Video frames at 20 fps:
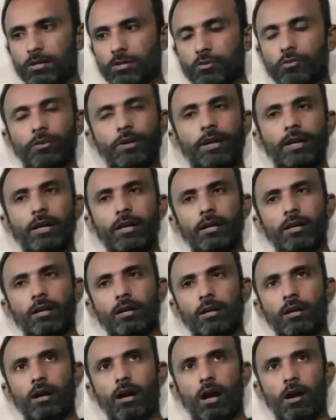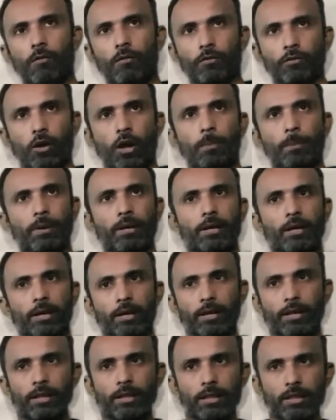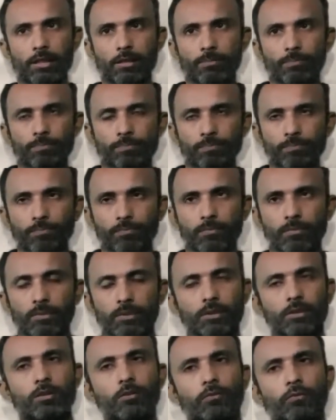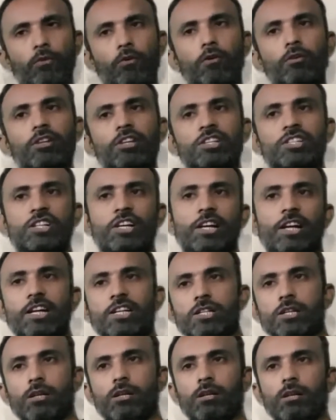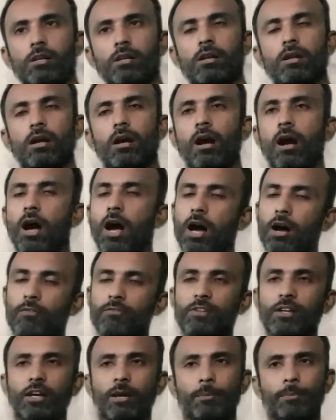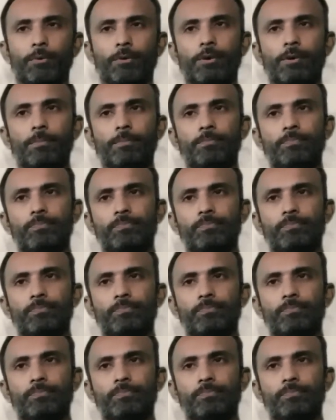Today our topic is the fourth generation of the computer.